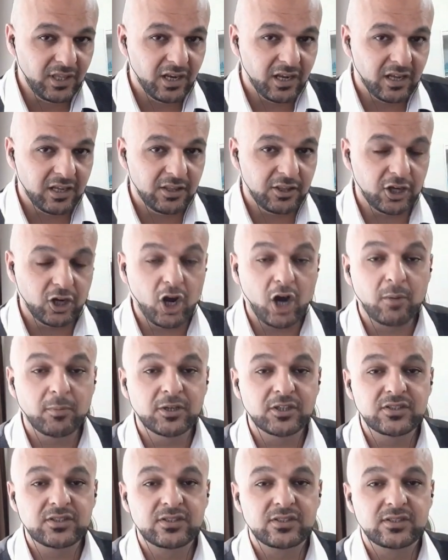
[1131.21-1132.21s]
In the
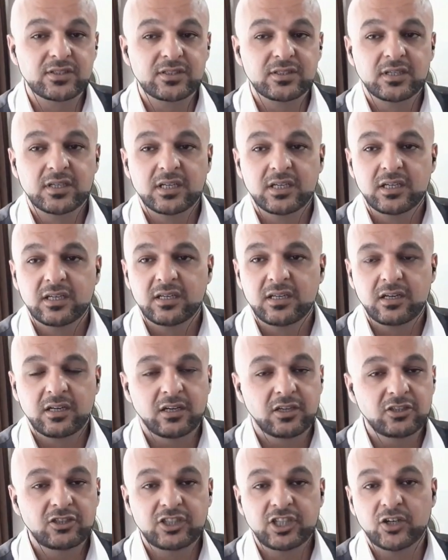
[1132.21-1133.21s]
comments,
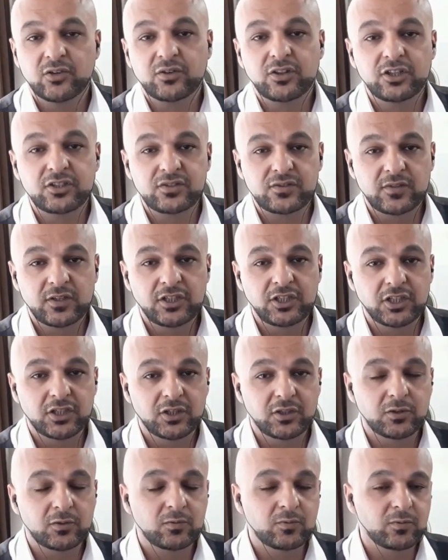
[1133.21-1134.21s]
share this
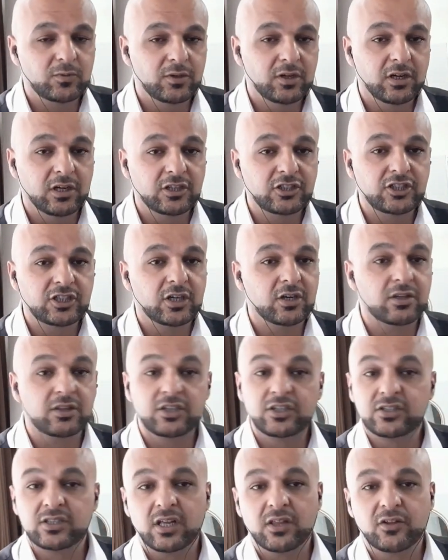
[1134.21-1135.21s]
video, share
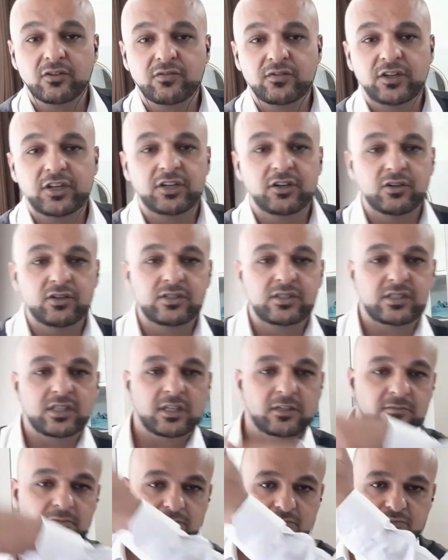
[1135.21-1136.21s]
these other videos
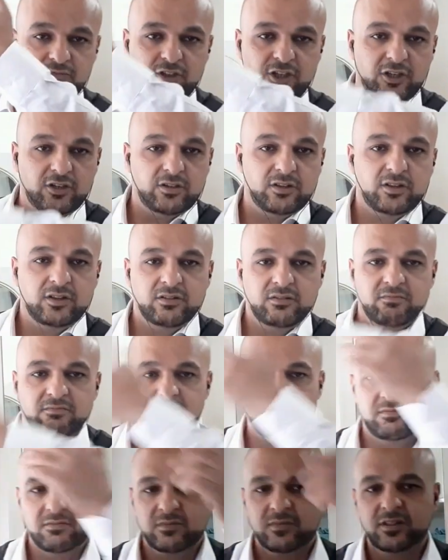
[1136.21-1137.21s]
that,
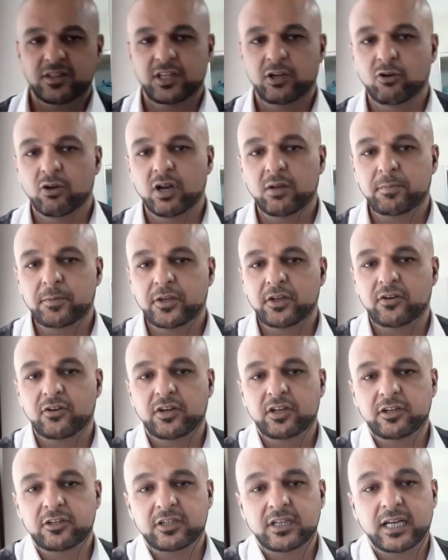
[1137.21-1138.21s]
they will appear
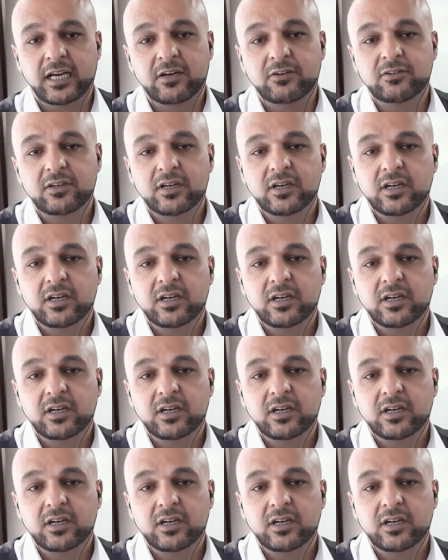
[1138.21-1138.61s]
here now.